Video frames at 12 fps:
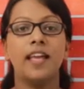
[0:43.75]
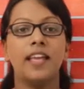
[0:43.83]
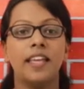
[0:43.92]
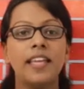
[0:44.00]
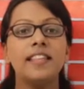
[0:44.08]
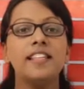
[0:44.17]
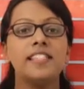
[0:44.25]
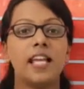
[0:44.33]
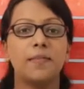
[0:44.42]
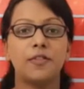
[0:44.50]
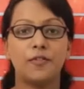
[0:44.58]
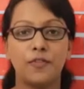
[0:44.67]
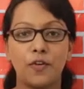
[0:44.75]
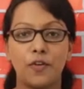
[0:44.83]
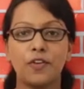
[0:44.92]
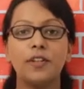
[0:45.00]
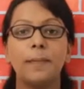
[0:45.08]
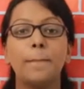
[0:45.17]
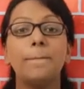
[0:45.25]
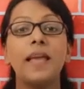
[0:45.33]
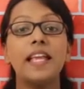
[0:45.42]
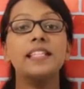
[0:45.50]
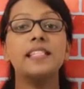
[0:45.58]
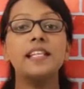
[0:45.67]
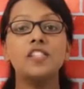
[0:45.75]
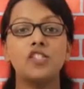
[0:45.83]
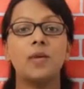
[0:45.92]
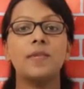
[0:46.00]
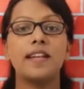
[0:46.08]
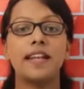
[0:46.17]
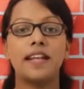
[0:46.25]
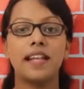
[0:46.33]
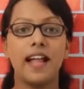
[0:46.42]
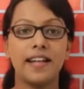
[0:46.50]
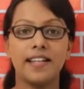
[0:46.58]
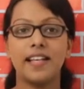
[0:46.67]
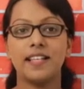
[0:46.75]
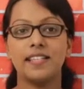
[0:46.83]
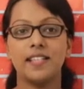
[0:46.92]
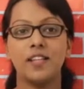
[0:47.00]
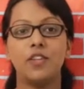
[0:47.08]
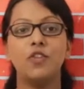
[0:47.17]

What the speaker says: Here the chapter 4, Basic Geometrical Ideas.